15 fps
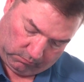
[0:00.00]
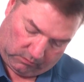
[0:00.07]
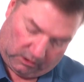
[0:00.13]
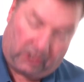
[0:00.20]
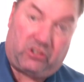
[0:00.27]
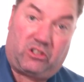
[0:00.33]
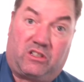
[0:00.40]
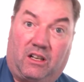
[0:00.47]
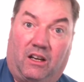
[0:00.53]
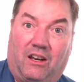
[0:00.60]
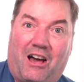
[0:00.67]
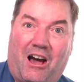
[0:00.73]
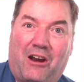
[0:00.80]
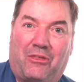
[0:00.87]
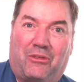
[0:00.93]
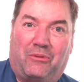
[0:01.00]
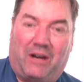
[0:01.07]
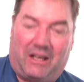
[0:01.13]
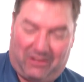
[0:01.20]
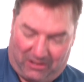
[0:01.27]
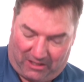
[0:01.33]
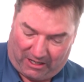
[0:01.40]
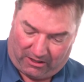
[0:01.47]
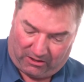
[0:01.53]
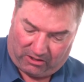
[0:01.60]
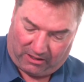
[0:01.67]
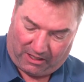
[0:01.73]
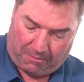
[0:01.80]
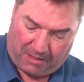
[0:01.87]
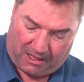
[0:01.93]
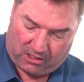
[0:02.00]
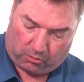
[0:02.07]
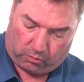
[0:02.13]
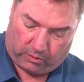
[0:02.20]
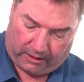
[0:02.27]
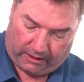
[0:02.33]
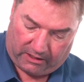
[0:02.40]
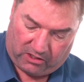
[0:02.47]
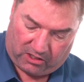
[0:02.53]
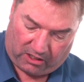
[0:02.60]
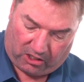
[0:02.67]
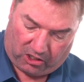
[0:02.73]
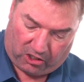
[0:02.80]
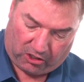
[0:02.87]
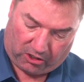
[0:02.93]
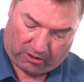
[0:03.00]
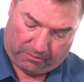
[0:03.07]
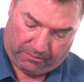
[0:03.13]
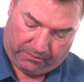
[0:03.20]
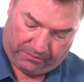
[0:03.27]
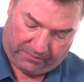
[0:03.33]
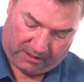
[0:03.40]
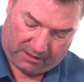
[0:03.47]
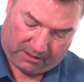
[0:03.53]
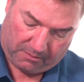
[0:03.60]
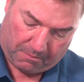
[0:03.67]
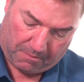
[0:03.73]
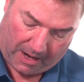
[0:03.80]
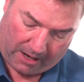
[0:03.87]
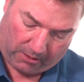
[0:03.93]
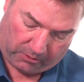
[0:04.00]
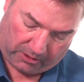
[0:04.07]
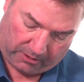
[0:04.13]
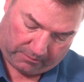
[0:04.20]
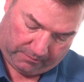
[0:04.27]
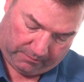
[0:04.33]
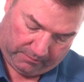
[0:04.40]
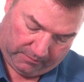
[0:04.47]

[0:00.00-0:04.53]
It's just a lot of threads there, so that makes a really secure mount.